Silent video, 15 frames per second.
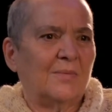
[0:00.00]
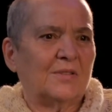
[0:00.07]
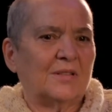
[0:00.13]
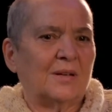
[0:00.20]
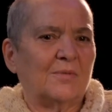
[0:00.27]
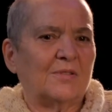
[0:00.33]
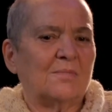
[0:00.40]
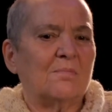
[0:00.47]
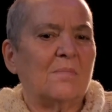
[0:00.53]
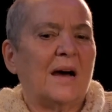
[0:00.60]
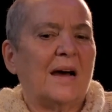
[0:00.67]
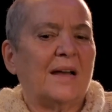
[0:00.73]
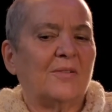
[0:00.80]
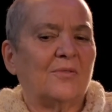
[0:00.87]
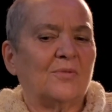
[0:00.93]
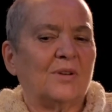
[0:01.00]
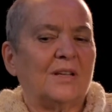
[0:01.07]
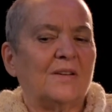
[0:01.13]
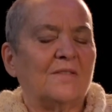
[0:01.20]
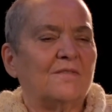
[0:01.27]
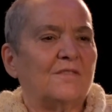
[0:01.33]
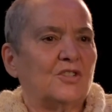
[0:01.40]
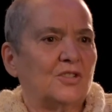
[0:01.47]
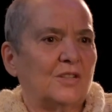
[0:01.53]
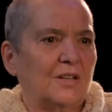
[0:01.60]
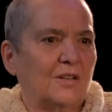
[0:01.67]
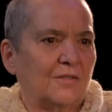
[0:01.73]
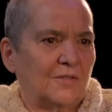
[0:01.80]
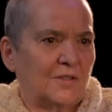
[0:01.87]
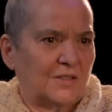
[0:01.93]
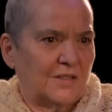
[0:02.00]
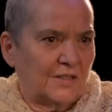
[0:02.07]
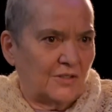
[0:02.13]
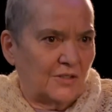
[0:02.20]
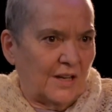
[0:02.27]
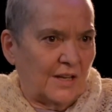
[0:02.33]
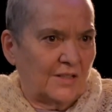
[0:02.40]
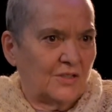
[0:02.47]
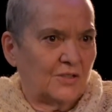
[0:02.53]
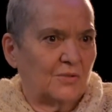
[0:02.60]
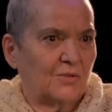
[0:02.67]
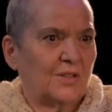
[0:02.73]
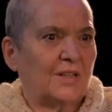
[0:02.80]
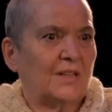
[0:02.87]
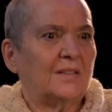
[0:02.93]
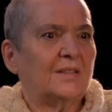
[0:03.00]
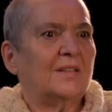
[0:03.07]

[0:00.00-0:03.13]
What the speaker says: It was my re-envisioning of the Cinderella story,